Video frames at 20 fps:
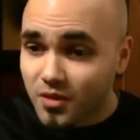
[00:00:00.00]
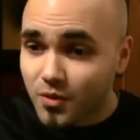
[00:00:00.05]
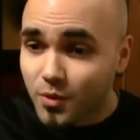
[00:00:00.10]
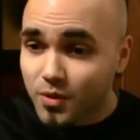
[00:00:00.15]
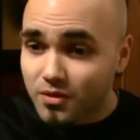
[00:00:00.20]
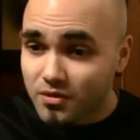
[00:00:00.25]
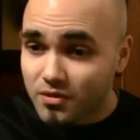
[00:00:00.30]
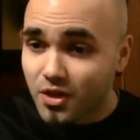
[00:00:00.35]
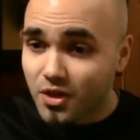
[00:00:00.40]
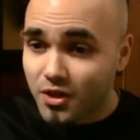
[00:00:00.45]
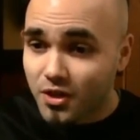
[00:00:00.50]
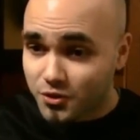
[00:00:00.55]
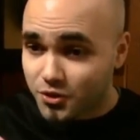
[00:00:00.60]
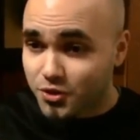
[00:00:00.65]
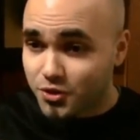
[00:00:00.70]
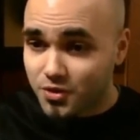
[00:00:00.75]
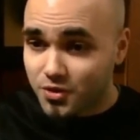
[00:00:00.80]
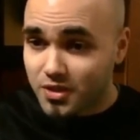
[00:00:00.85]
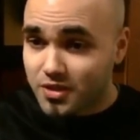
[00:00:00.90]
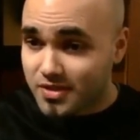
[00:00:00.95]
What are you?
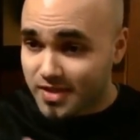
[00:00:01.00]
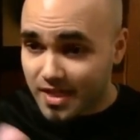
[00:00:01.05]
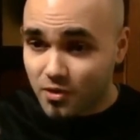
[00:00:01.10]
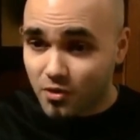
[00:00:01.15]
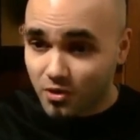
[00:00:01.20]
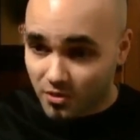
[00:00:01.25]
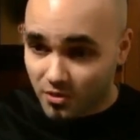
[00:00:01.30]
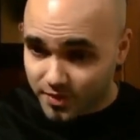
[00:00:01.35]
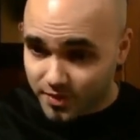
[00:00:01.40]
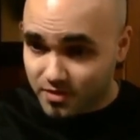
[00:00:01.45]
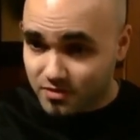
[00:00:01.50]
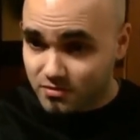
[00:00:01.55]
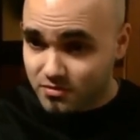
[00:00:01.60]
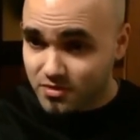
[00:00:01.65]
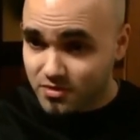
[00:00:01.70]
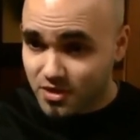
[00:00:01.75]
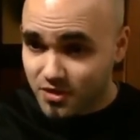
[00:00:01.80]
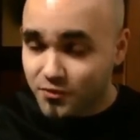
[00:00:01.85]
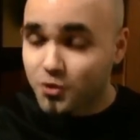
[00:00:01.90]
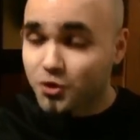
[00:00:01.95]
Is that all of
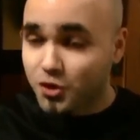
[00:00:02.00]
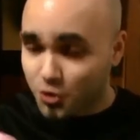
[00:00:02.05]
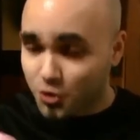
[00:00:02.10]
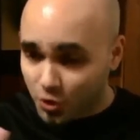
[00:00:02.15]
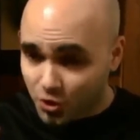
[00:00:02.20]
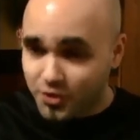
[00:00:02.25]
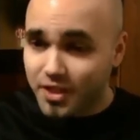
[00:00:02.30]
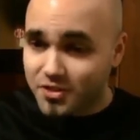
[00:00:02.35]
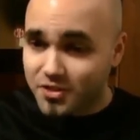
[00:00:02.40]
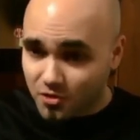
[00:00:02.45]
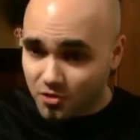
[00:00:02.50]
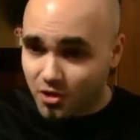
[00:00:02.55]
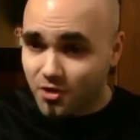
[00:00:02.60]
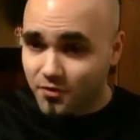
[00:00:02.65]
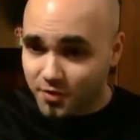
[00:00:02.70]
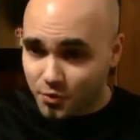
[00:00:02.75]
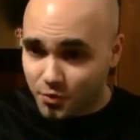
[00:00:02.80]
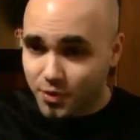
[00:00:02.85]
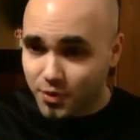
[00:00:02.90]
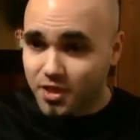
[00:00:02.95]
it? If you're sure that's all
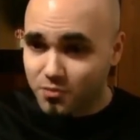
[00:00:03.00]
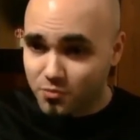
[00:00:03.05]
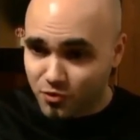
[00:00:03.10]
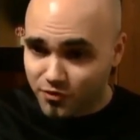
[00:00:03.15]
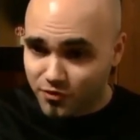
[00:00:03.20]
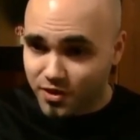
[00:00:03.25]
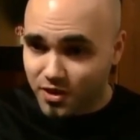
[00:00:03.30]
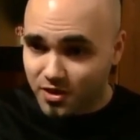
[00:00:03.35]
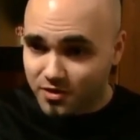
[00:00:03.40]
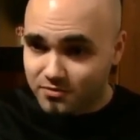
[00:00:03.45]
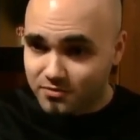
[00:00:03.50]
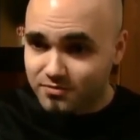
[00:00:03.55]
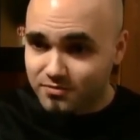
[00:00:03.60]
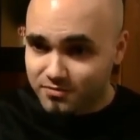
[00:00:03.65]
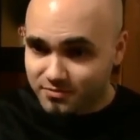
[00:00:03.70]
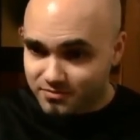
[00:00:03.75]
of it, we can move on.